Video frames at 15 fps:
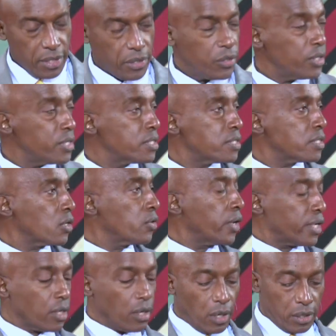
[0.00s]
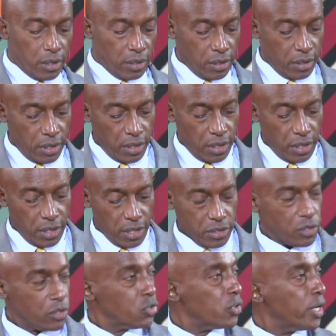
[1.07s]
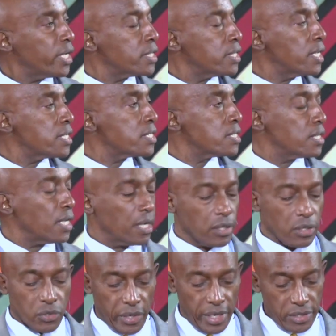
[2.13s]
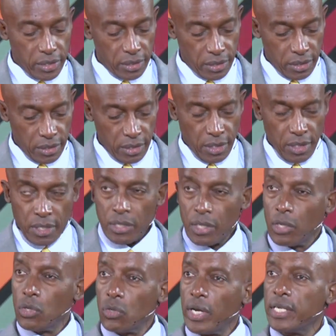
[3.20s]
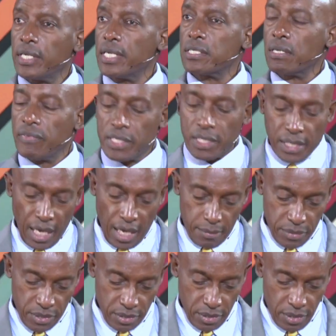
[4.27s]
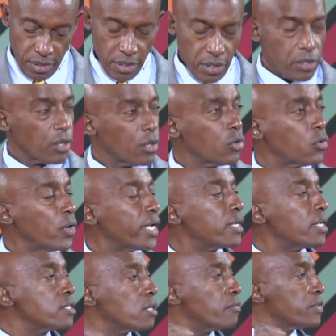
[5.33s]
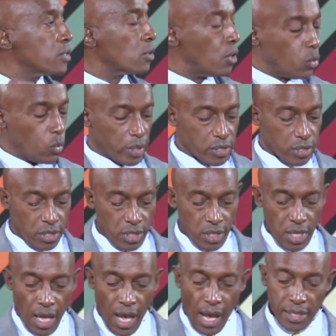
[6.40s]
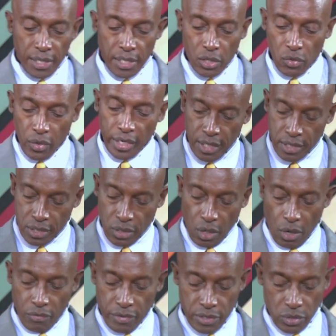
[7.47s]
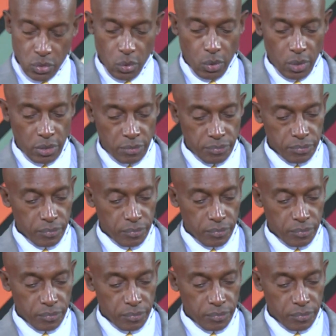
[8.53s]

This is a great God. His greatness in creation the greatness of his claims, the greatness of his conquest, and the greatness of his call.